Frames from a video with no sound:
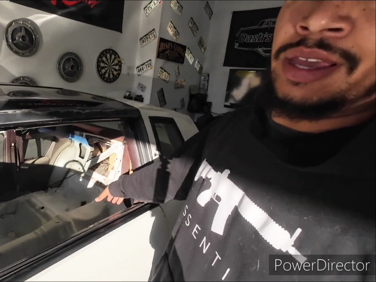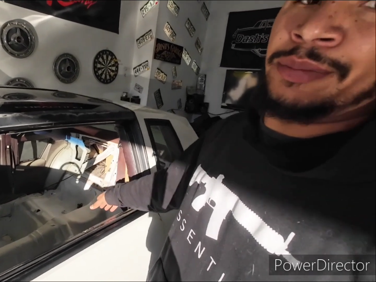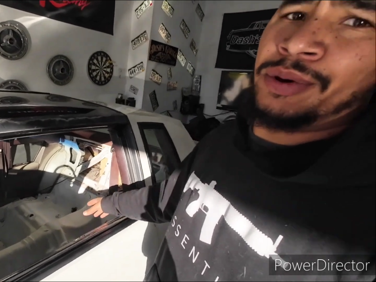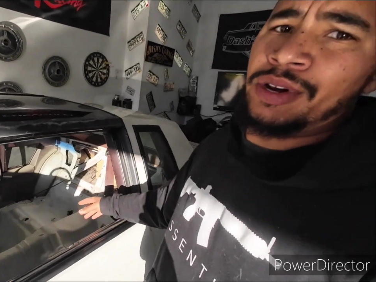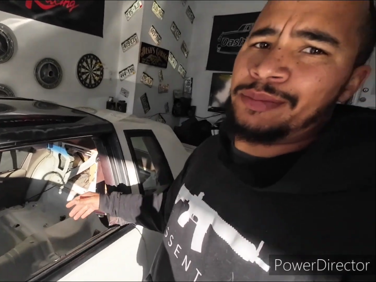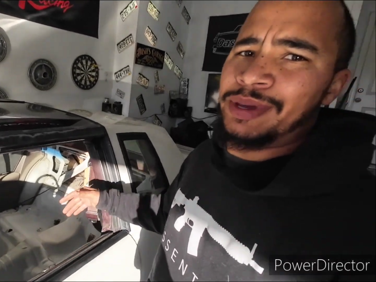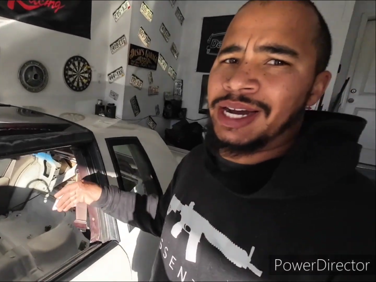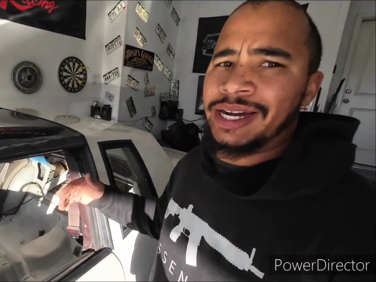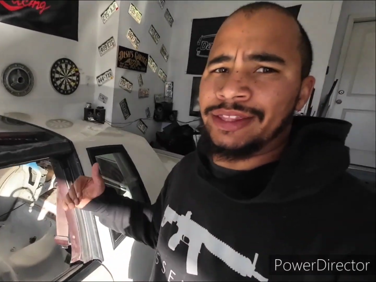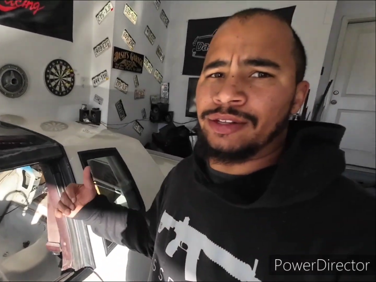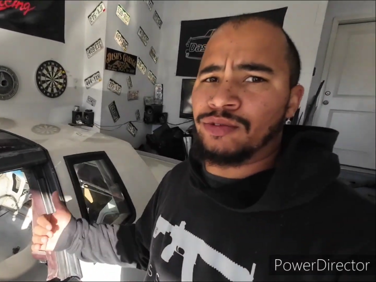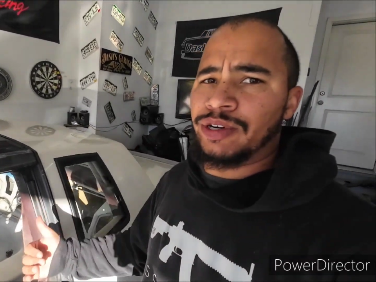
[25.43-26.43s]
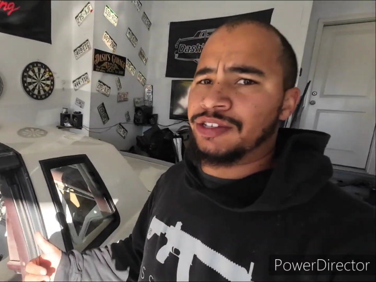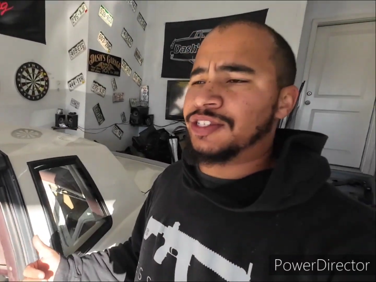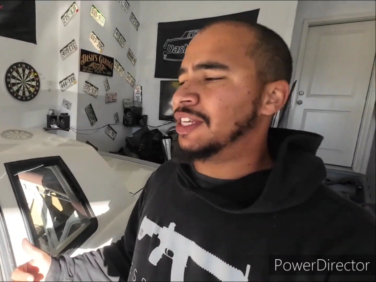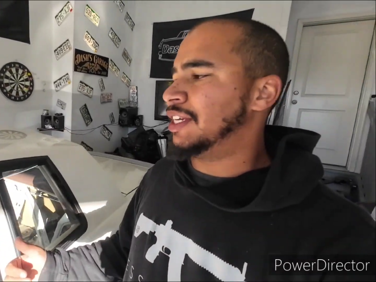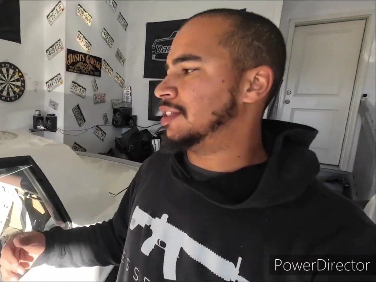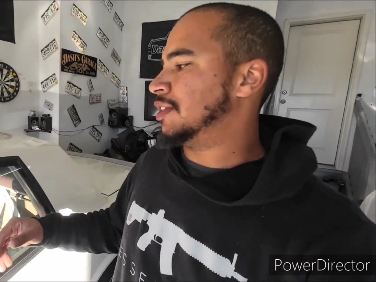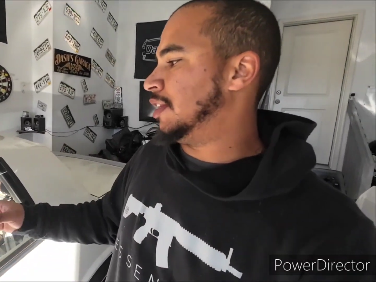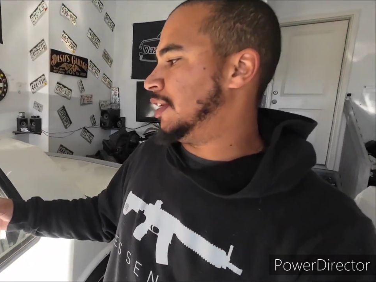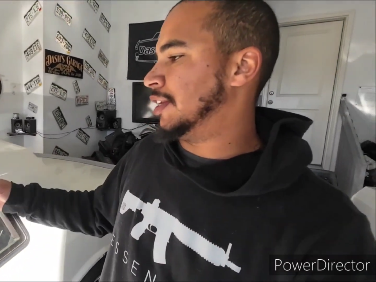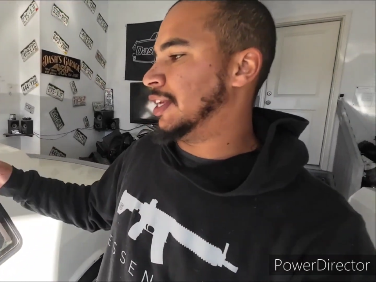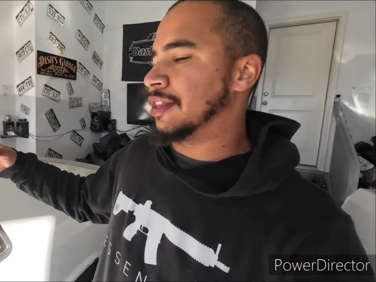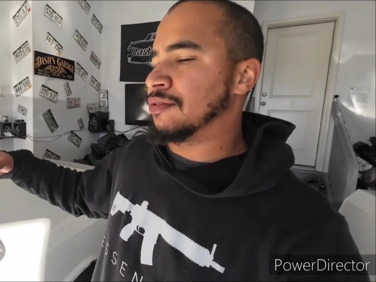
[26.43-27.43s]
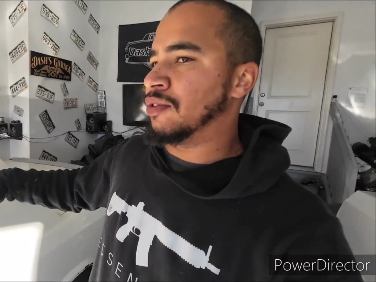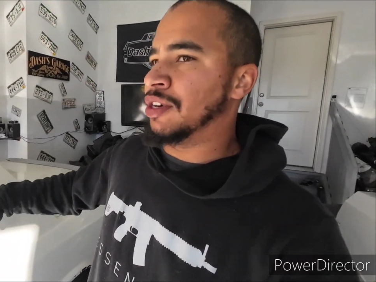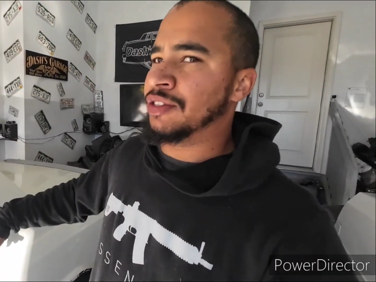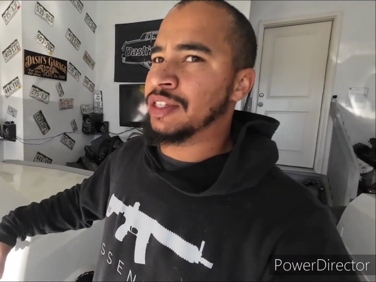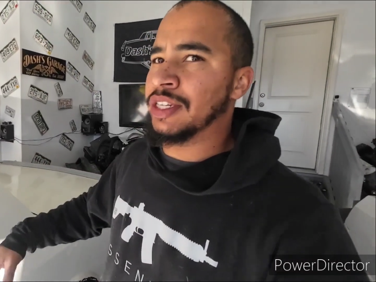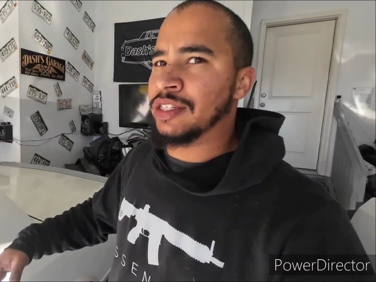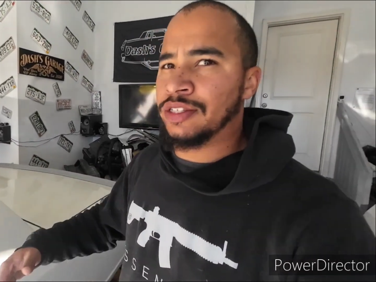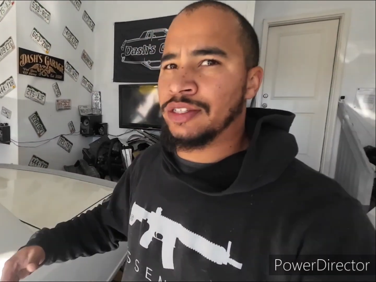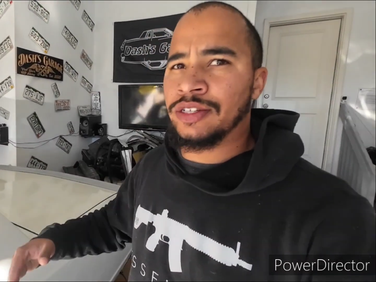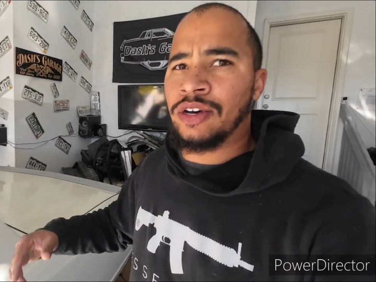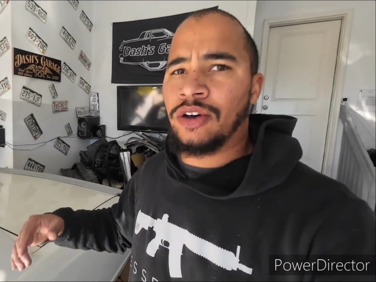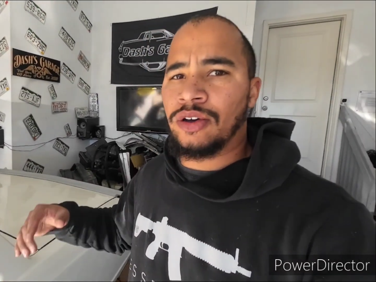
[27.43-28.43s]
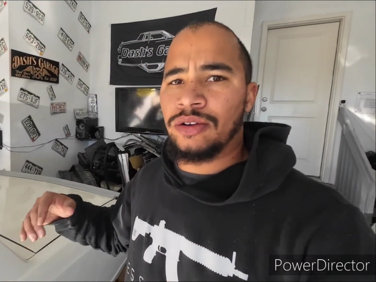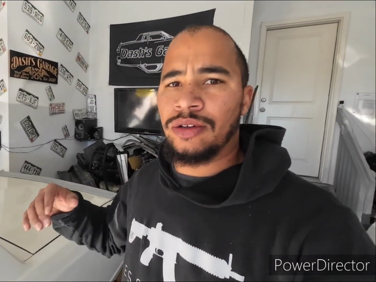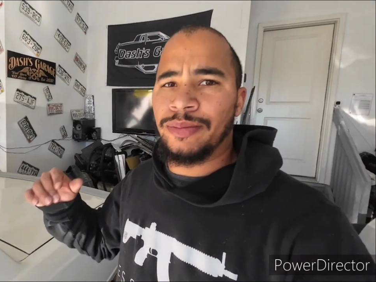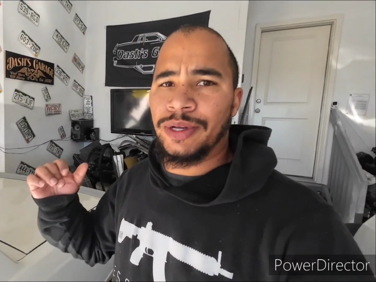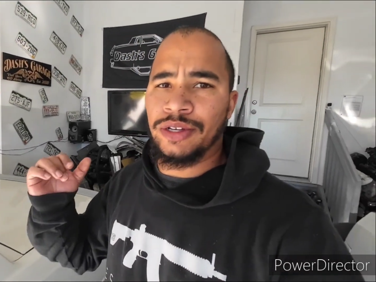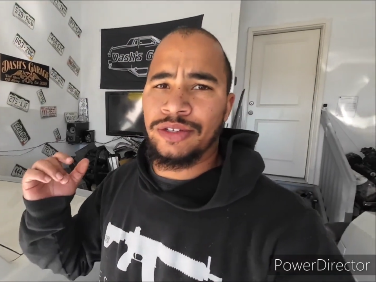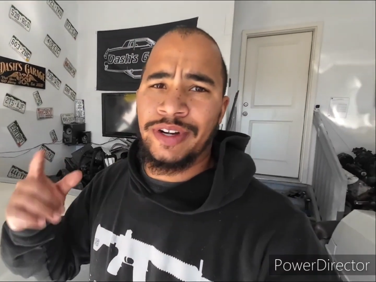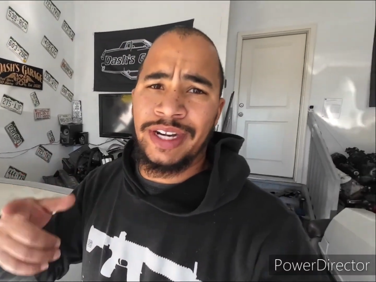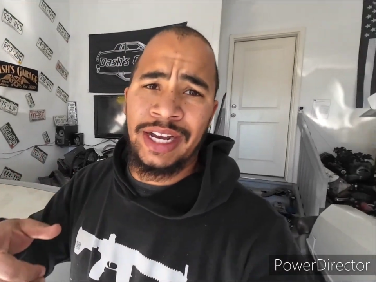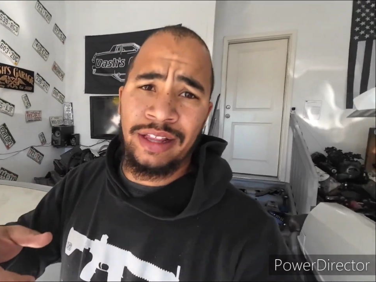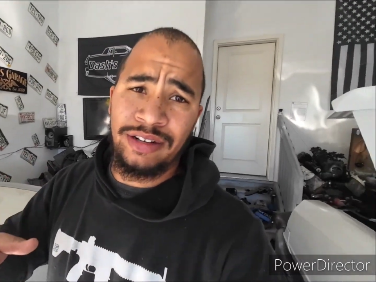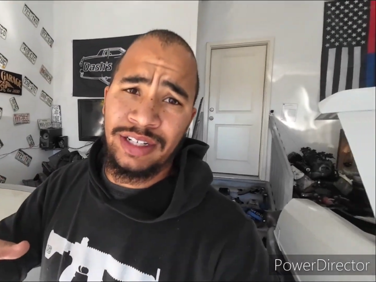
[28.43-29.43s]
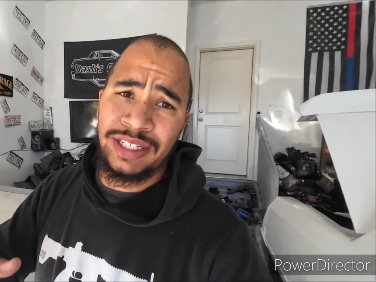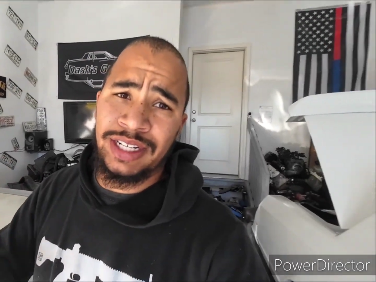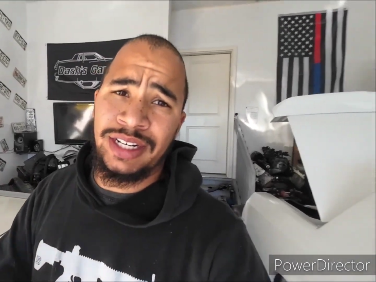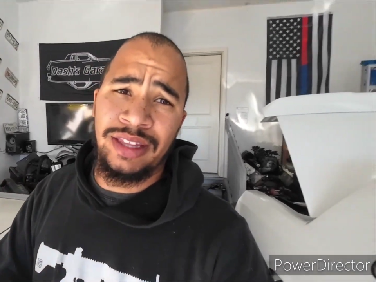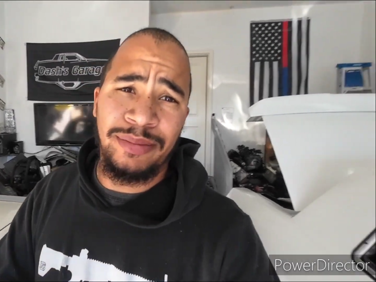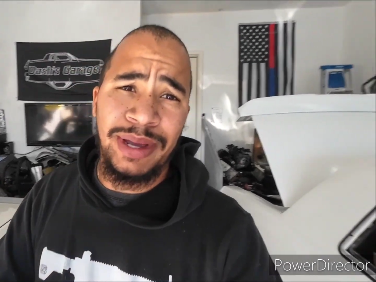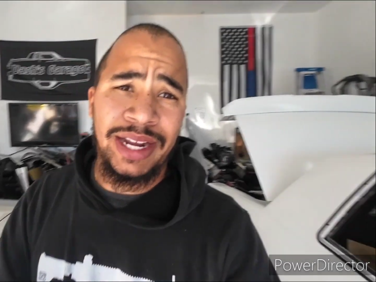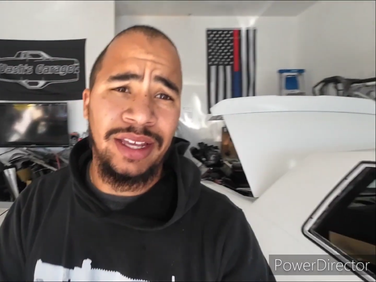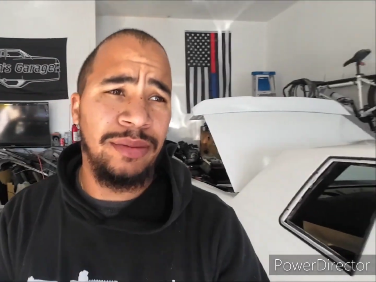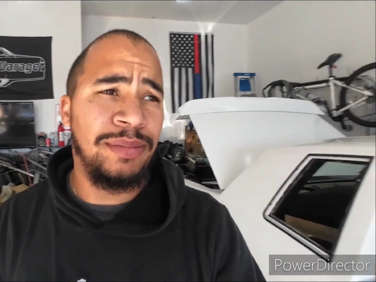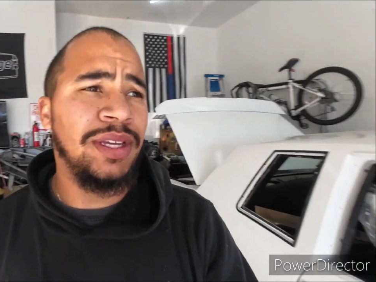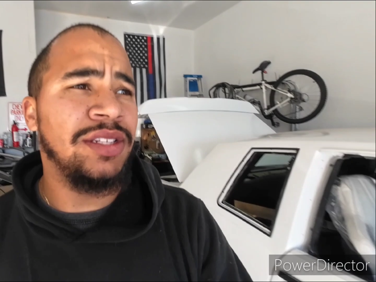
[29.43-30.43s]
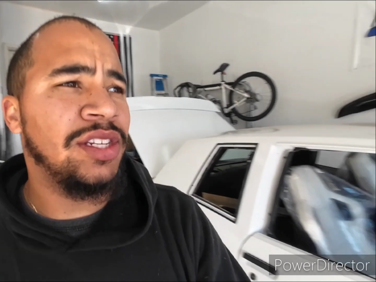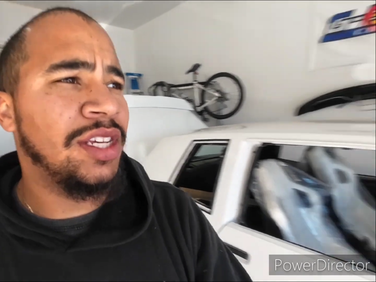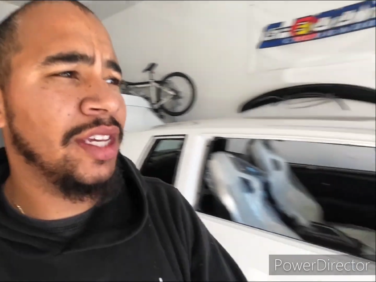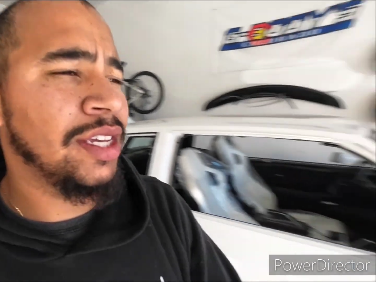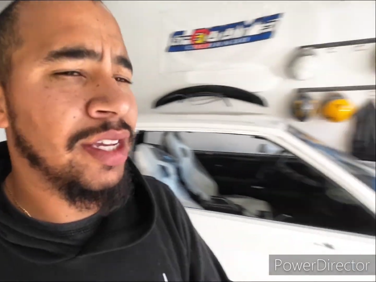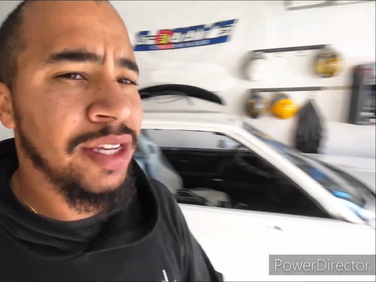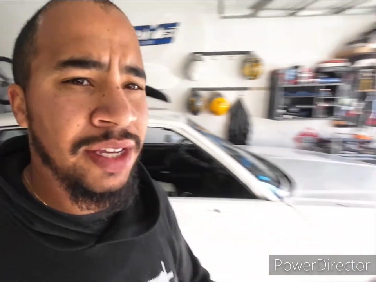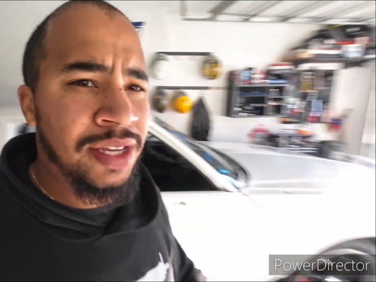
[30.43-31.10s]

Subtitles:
and put it behind the rear seats, and then get the rear seats installed, because right now they're just sitting in the back of the PT.